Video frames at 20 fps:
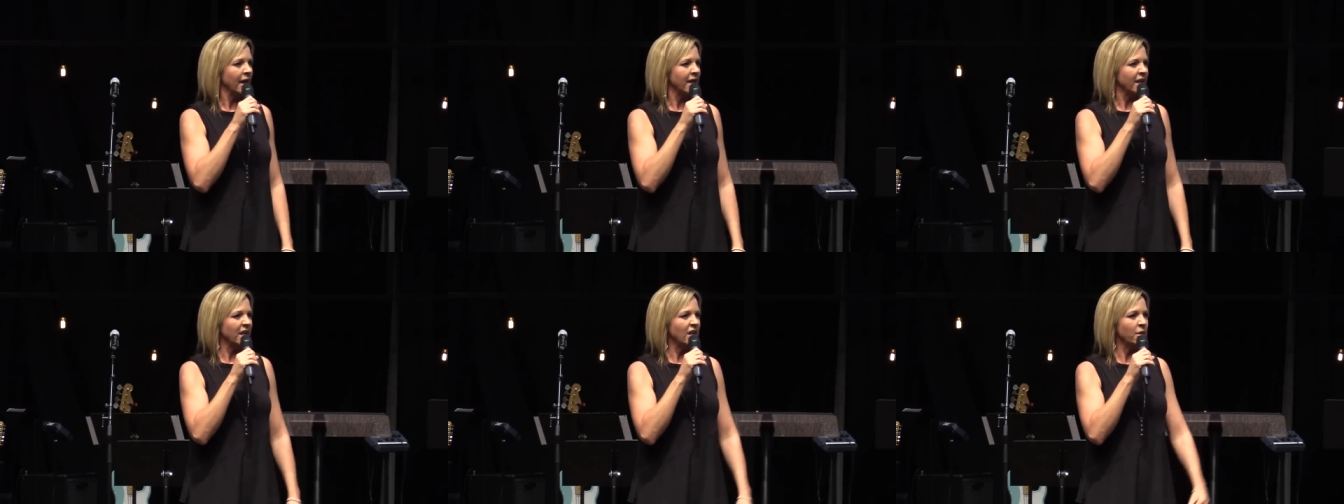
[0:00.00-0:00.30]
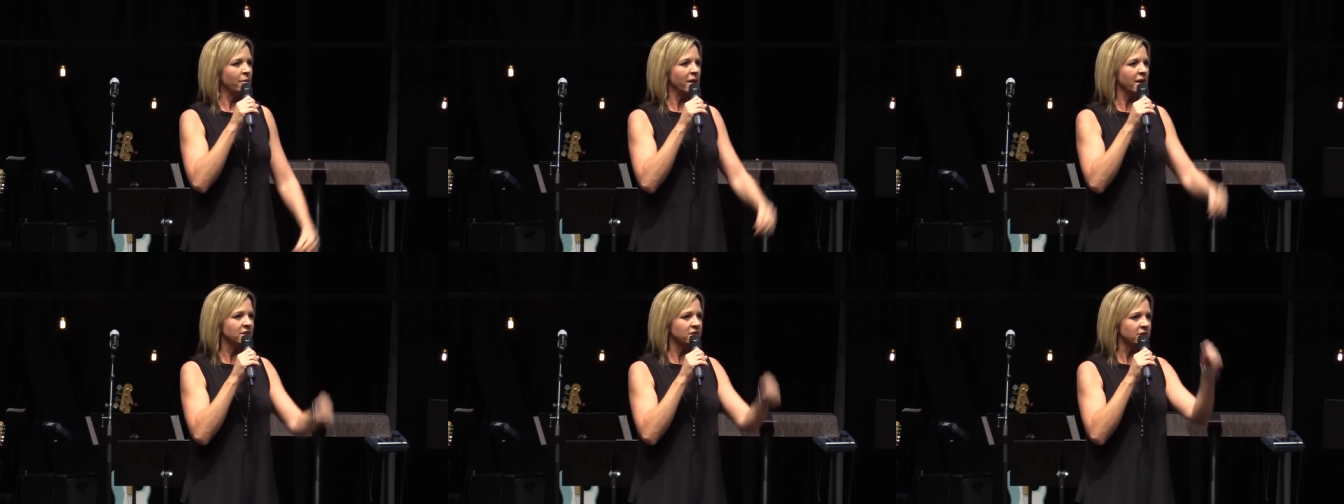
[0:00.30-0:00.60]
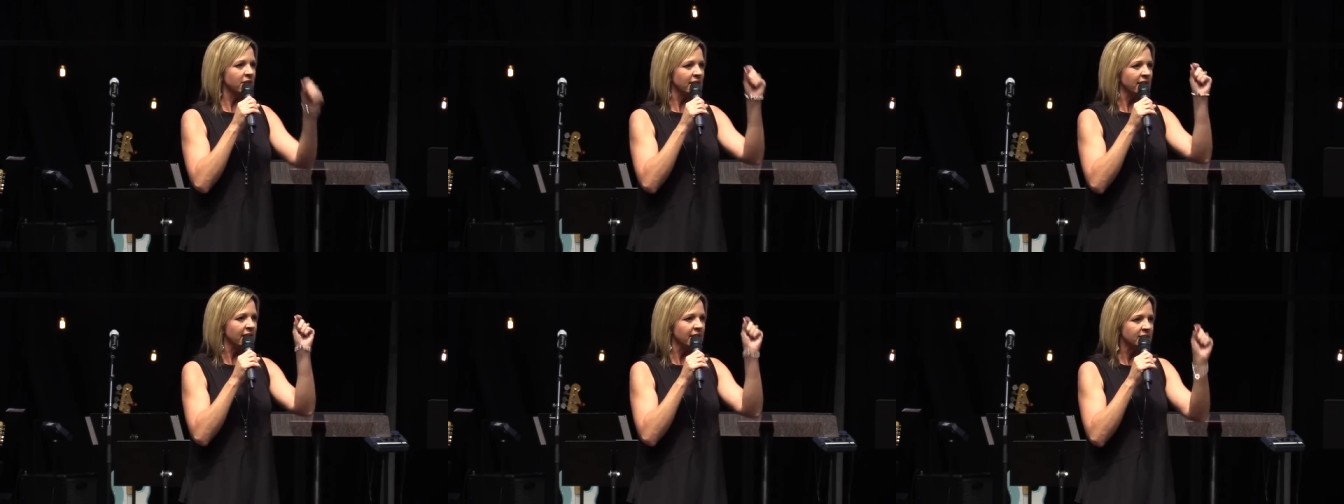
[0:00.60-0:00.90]
Can you
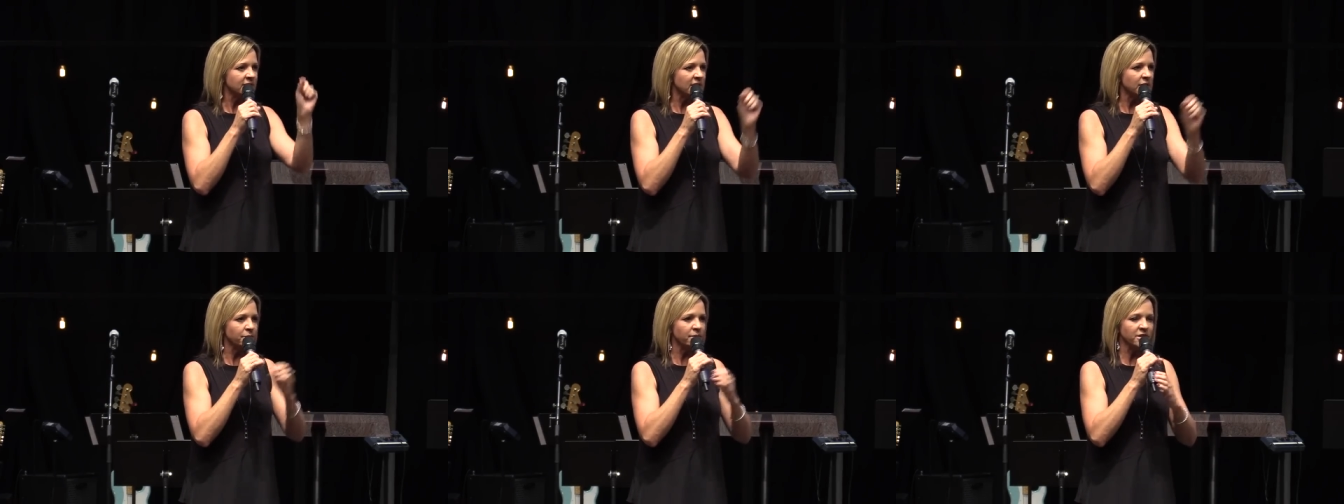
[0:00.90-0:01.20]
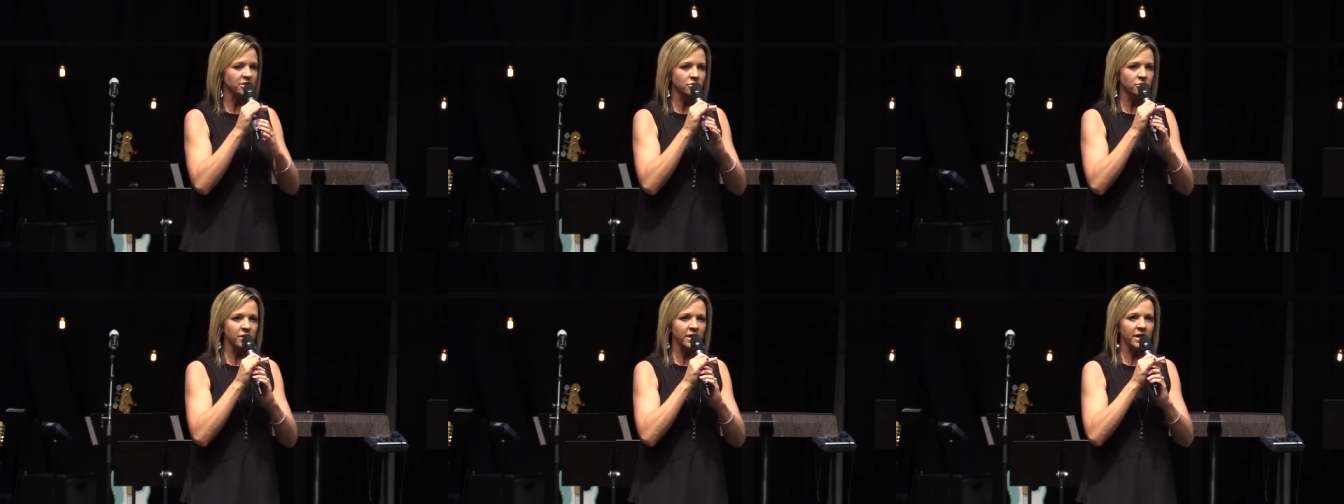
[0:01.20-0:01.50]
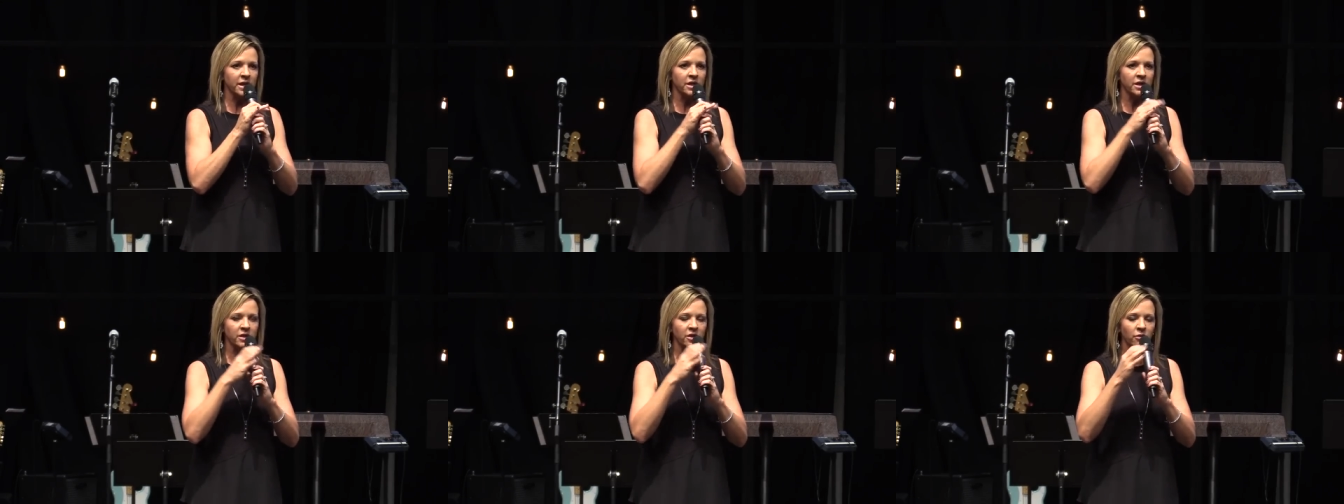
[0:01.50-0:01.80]
imagine that gets in
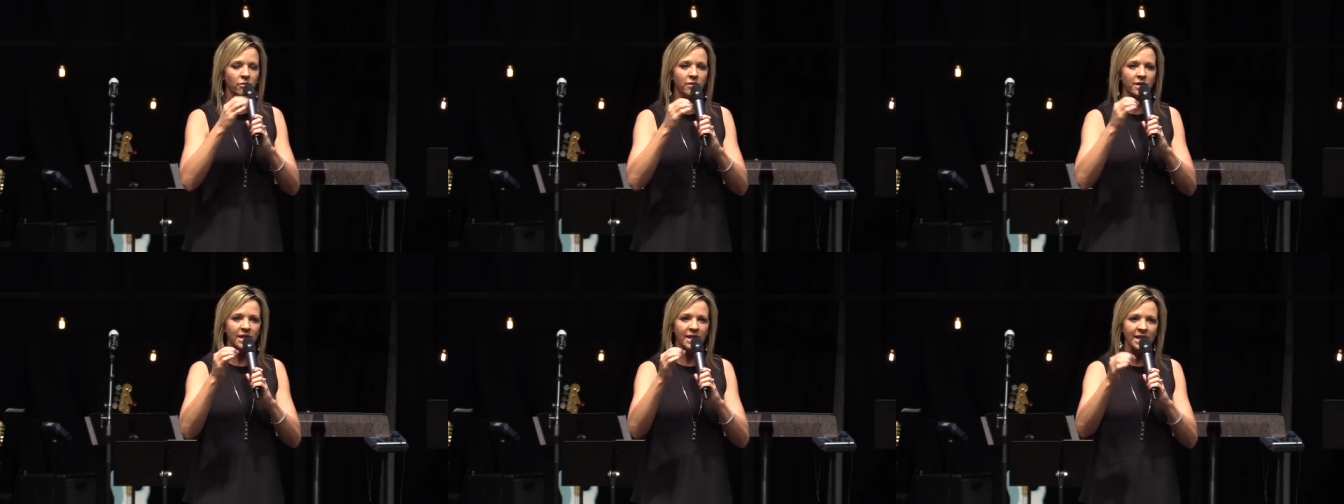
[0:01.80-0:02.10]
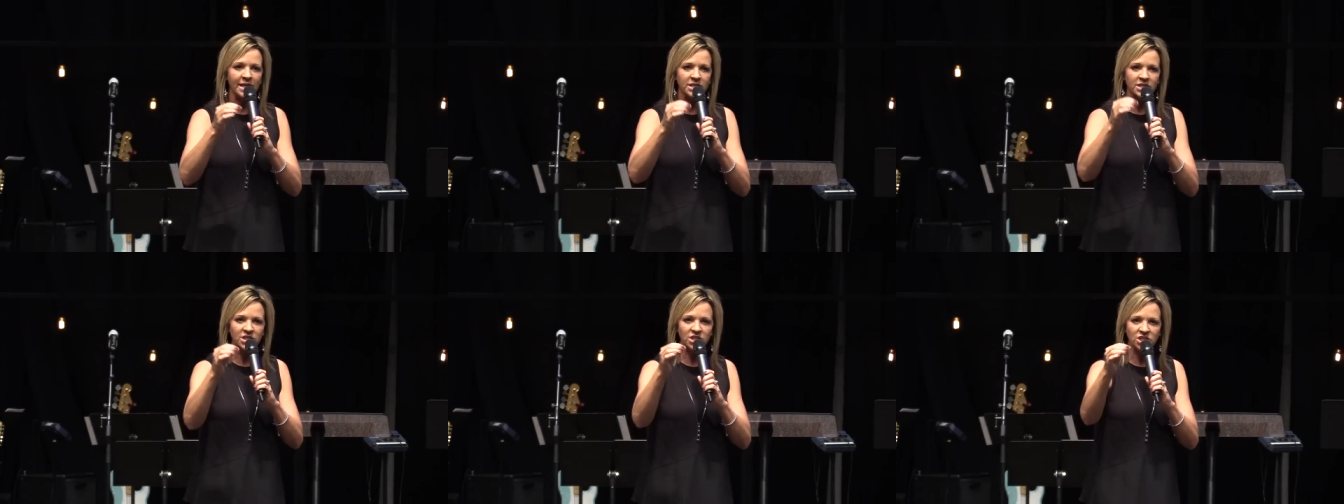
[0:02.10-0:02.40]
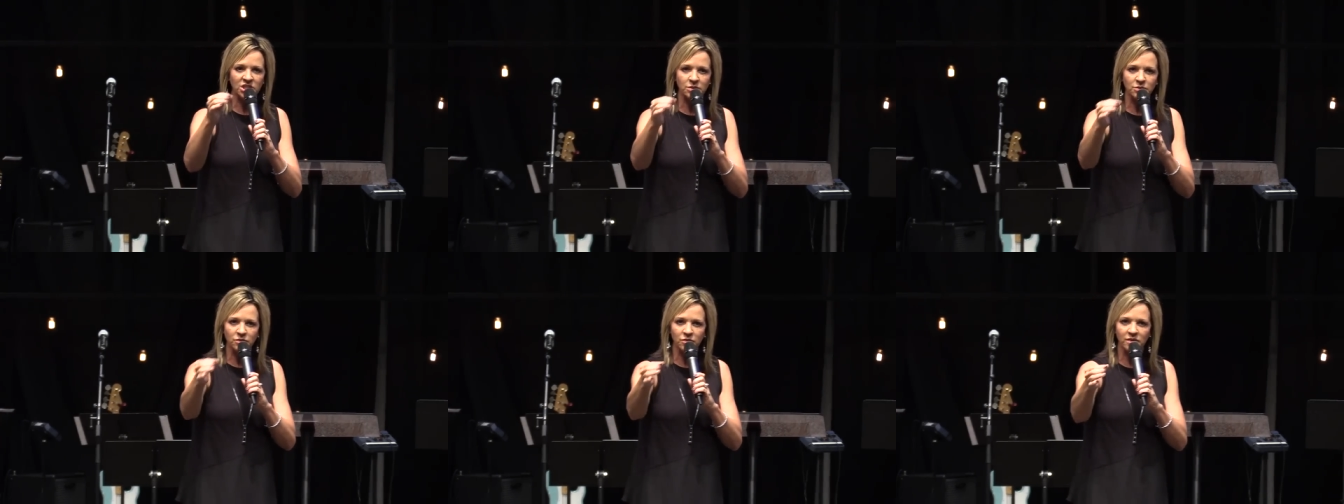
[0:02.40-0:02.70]
between your
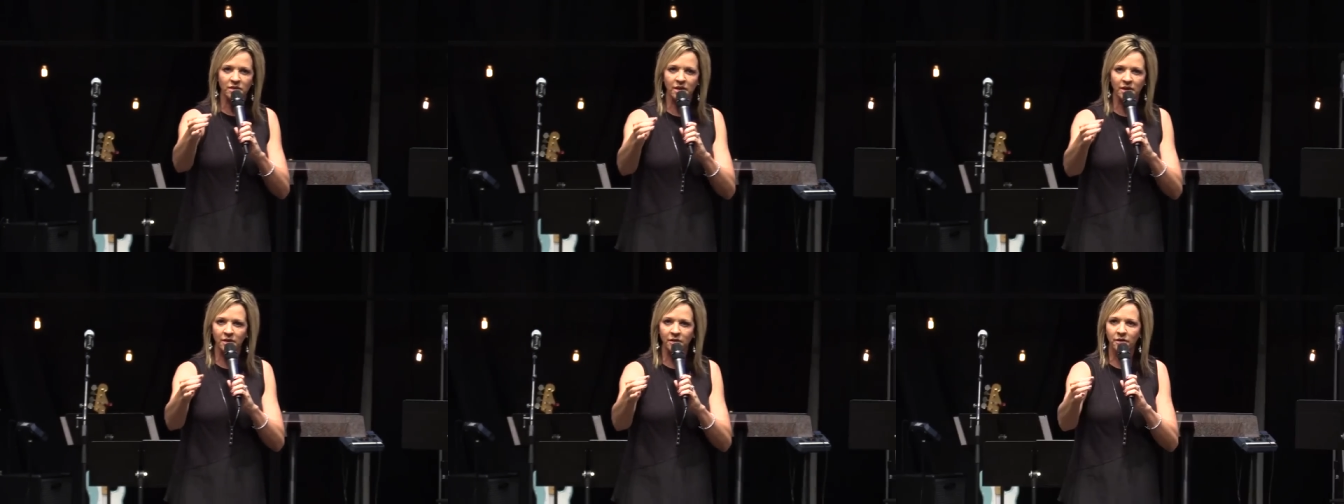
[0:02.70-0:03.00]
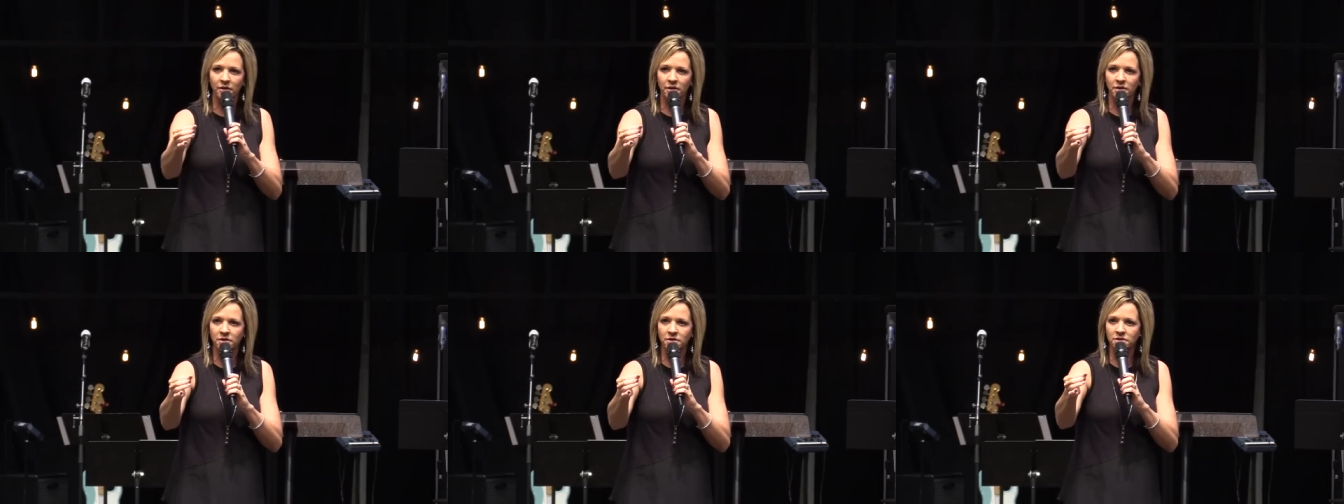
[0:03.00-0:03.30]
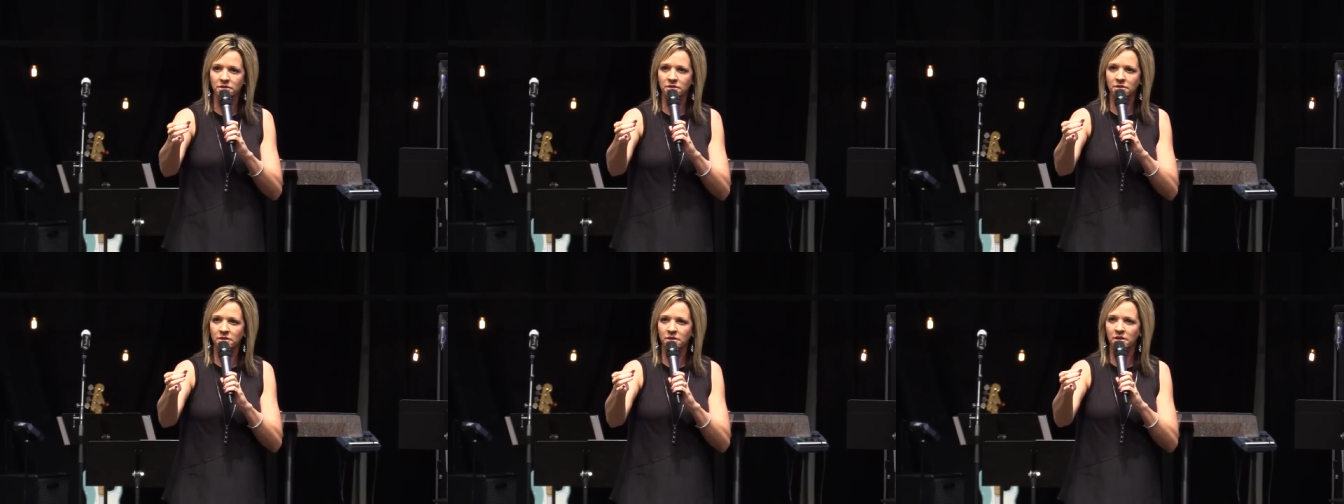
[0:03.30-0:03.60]
relationships with
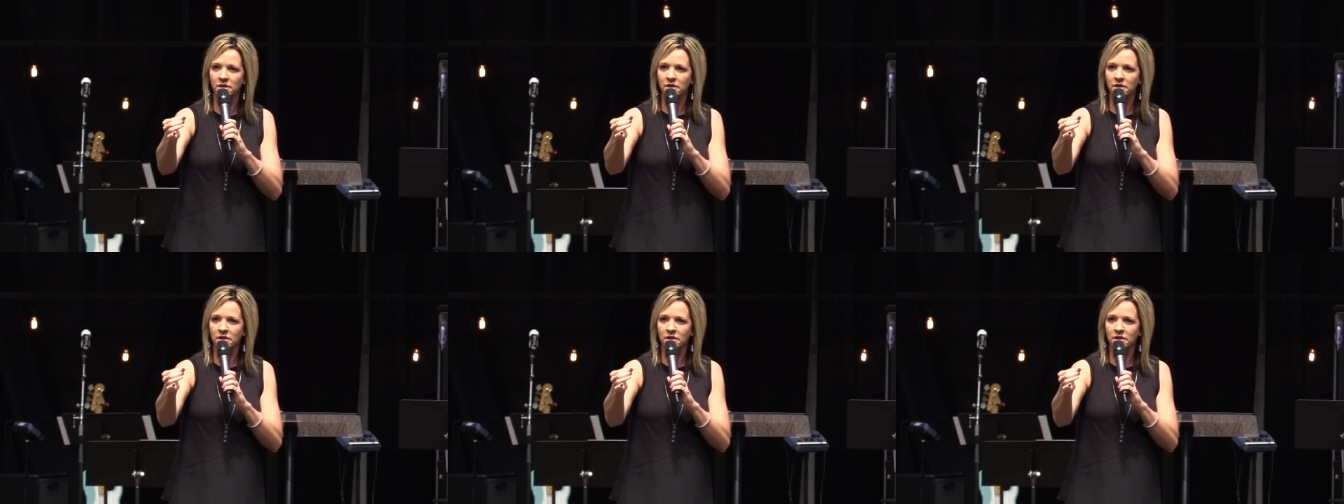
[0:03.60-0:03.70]
others?